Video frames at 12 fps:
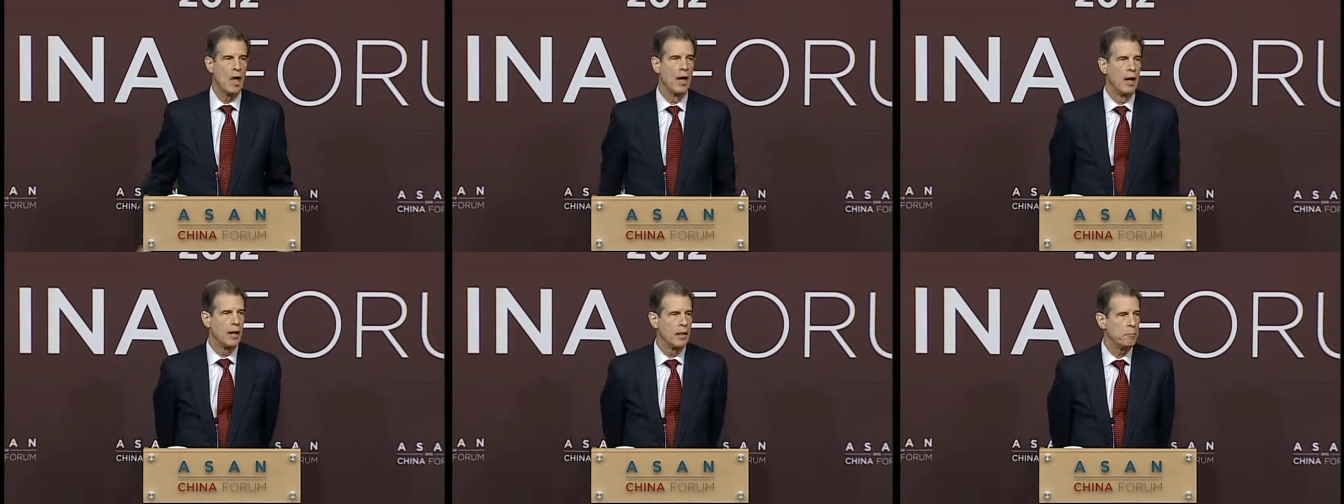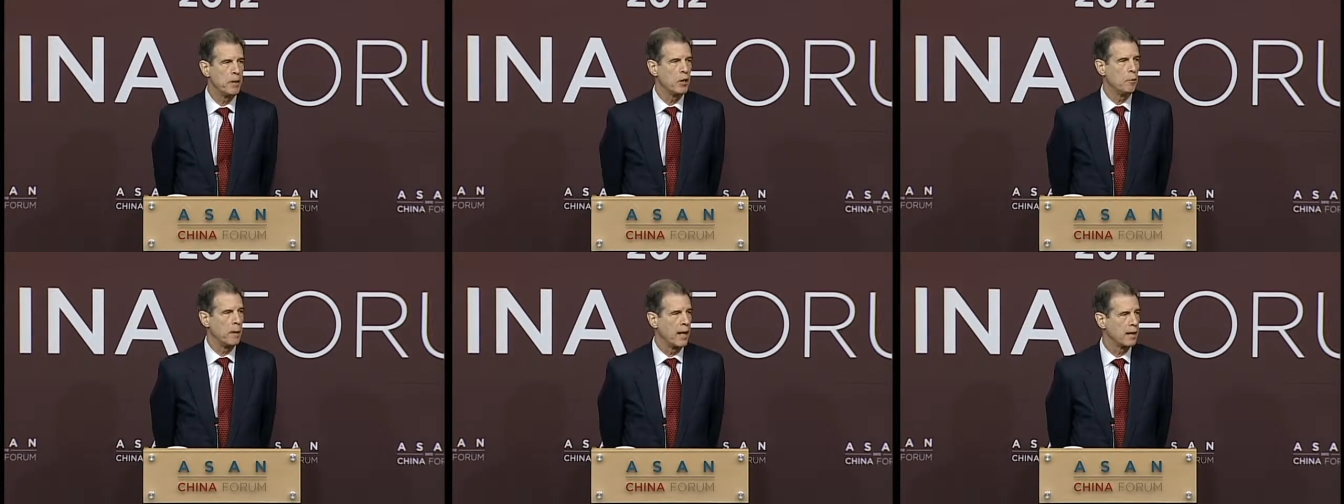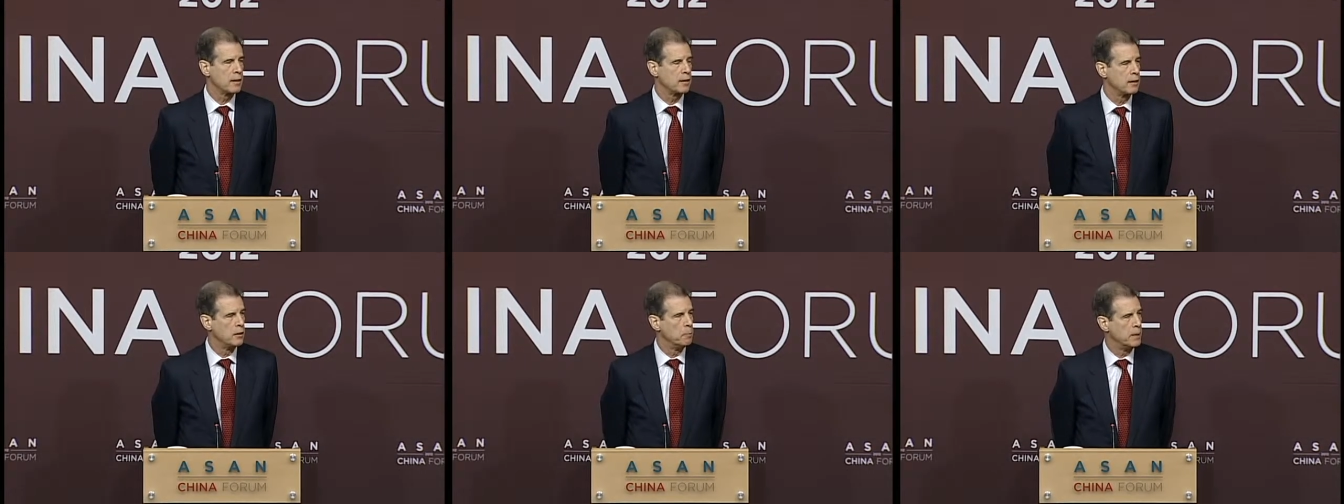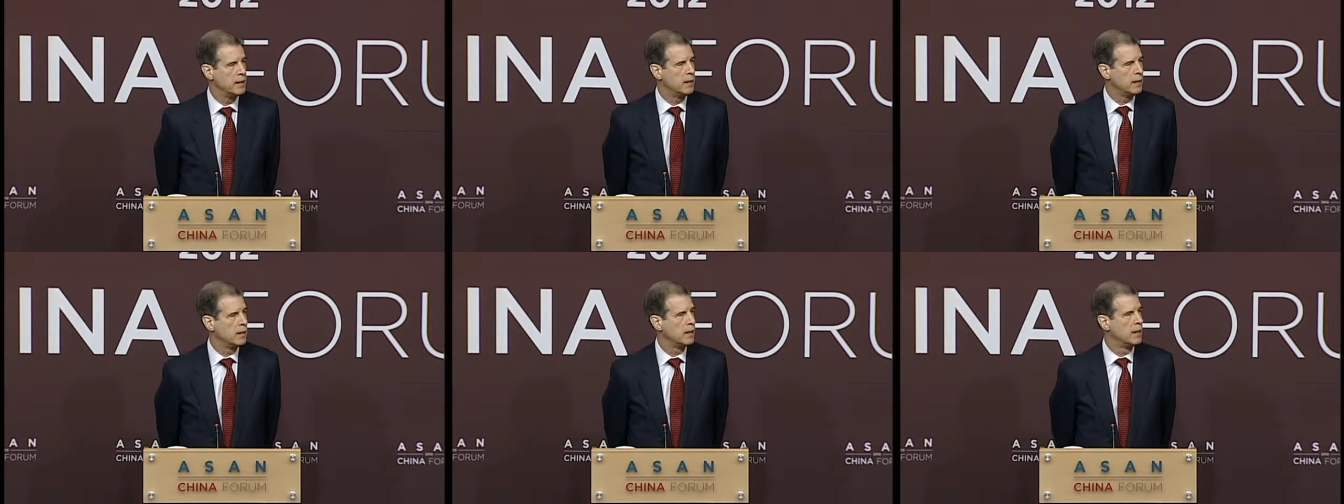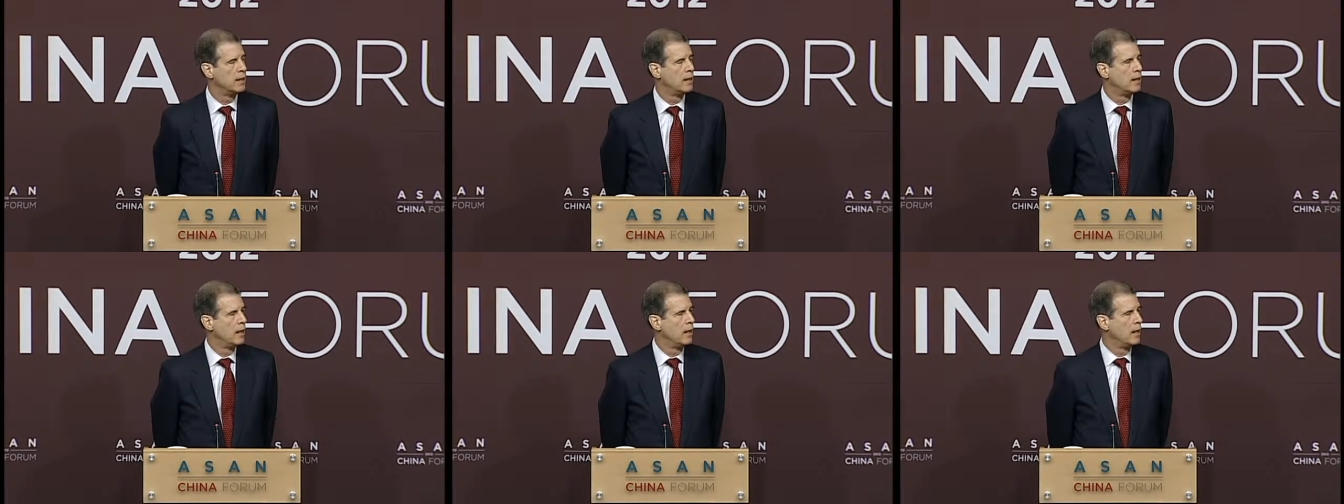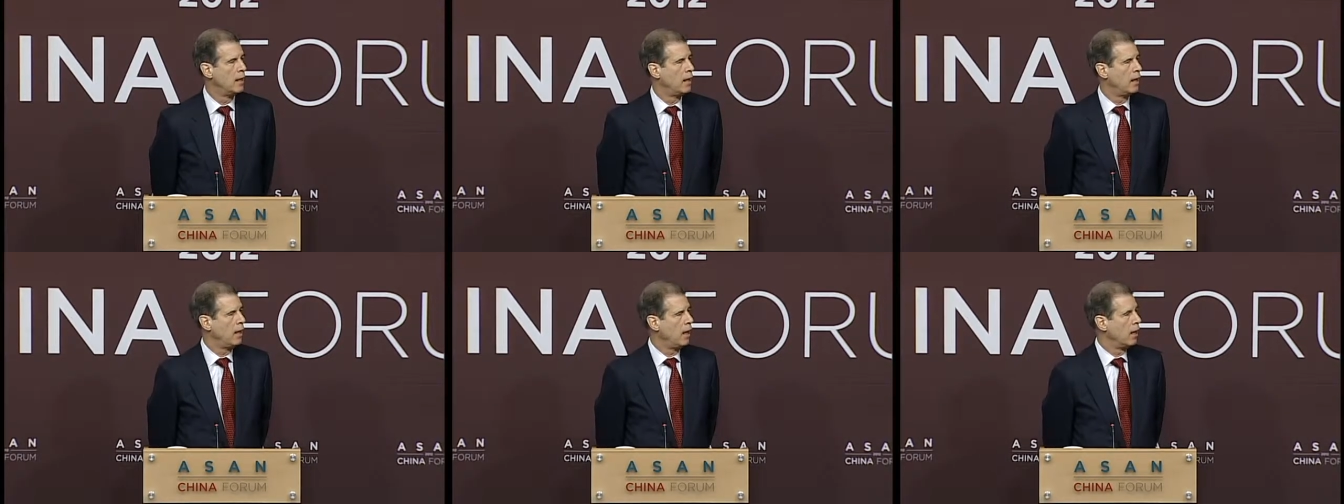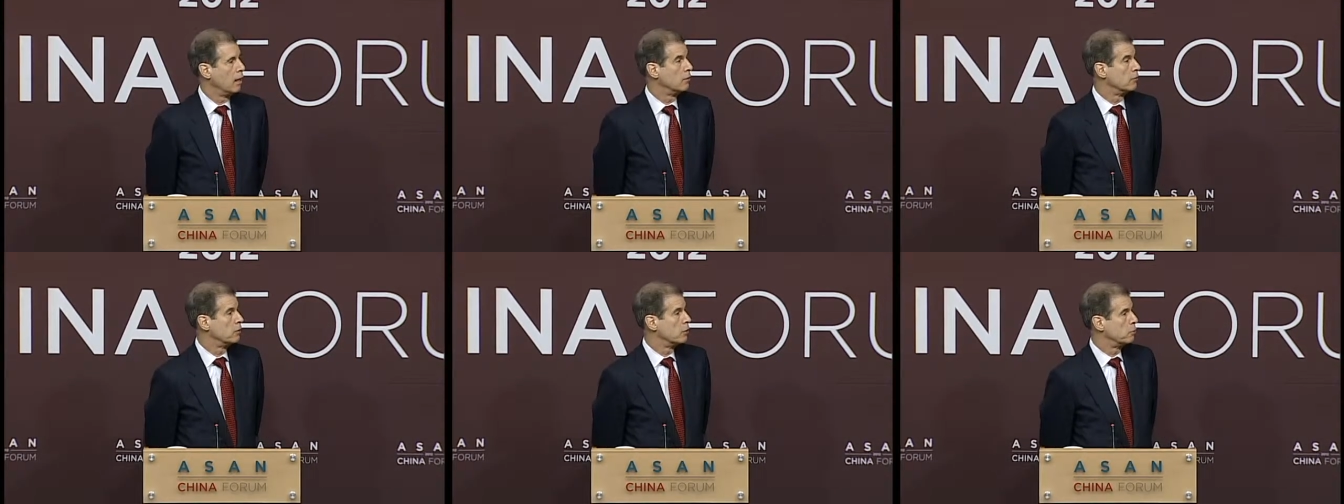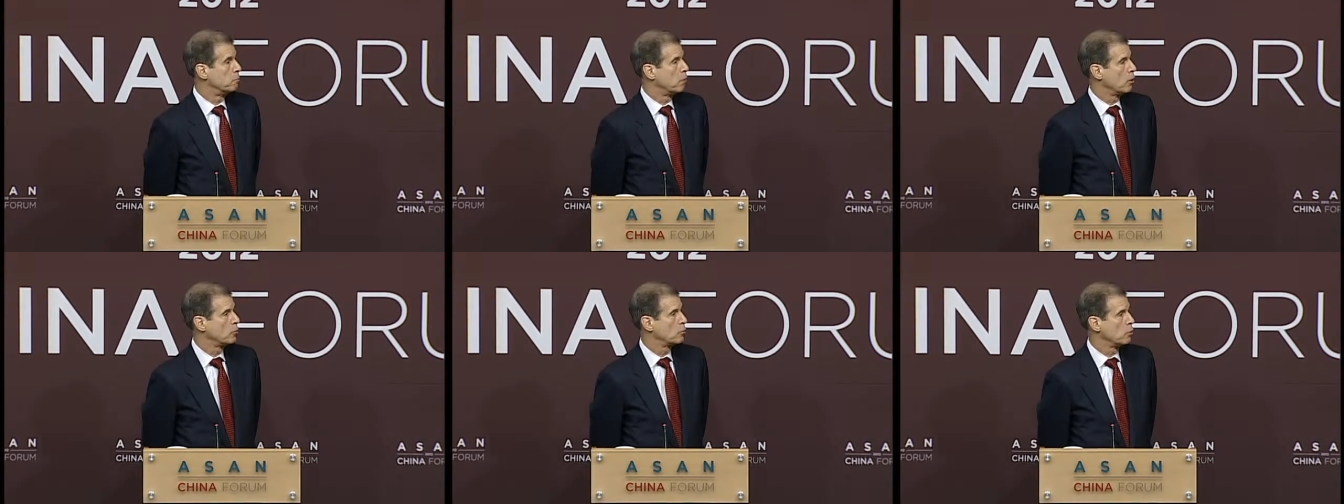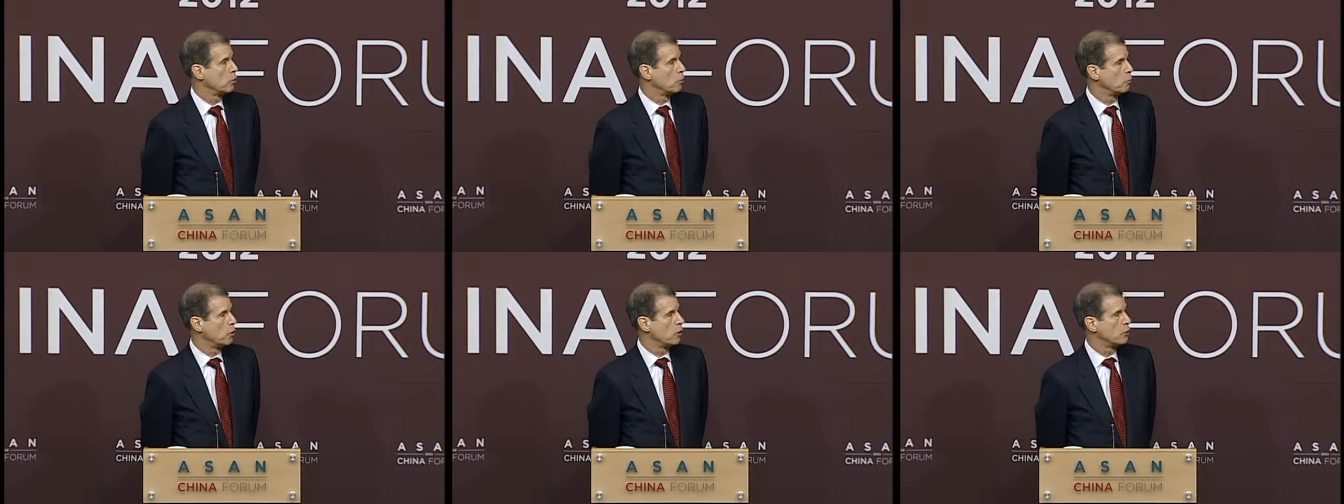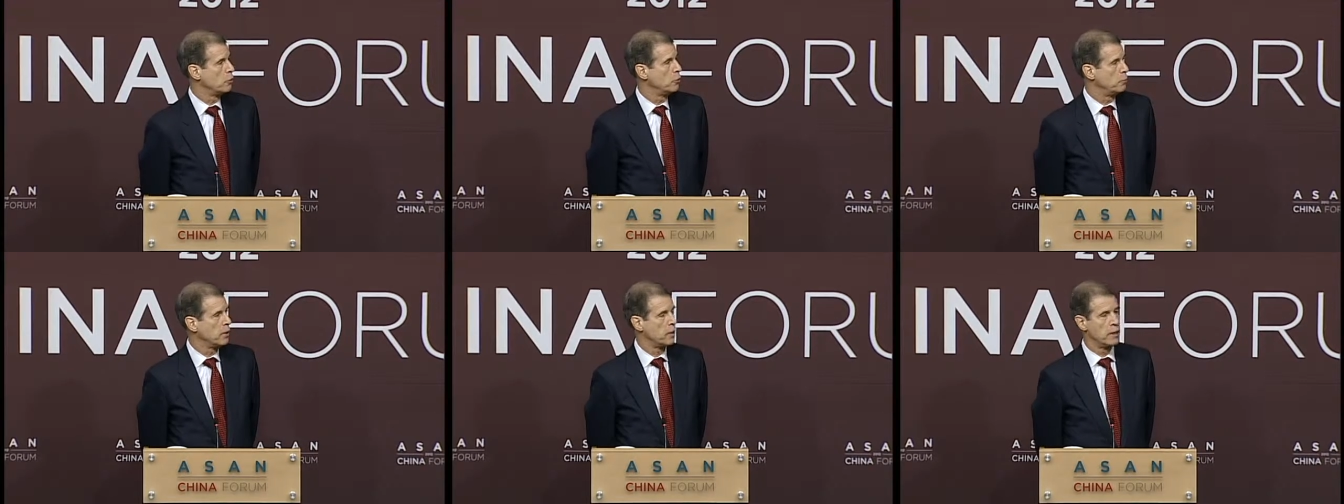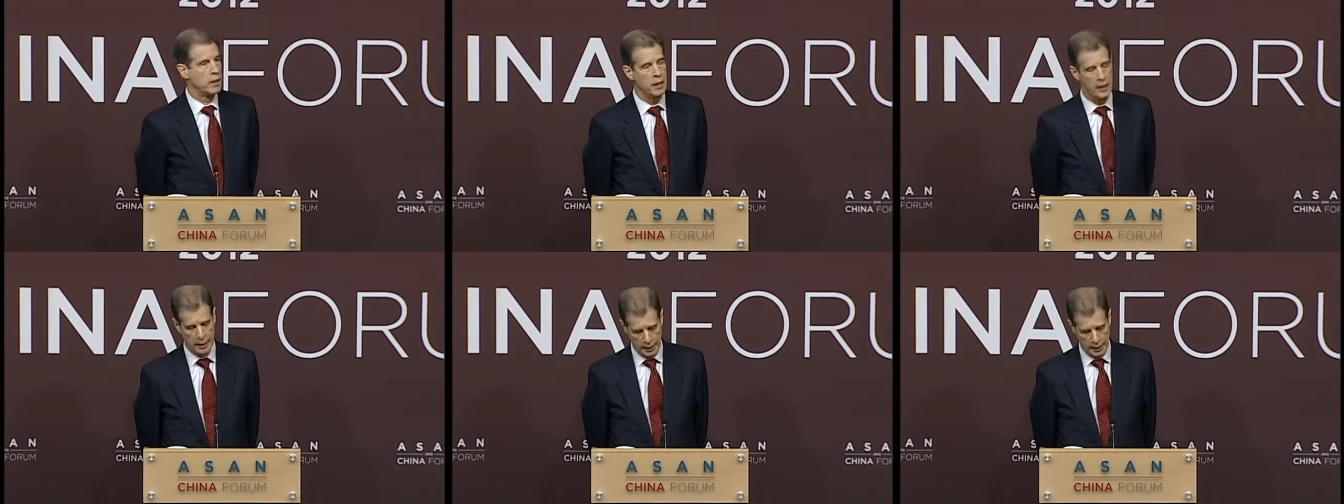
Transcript: Now, let me go back to the beginning of the post-World War II period,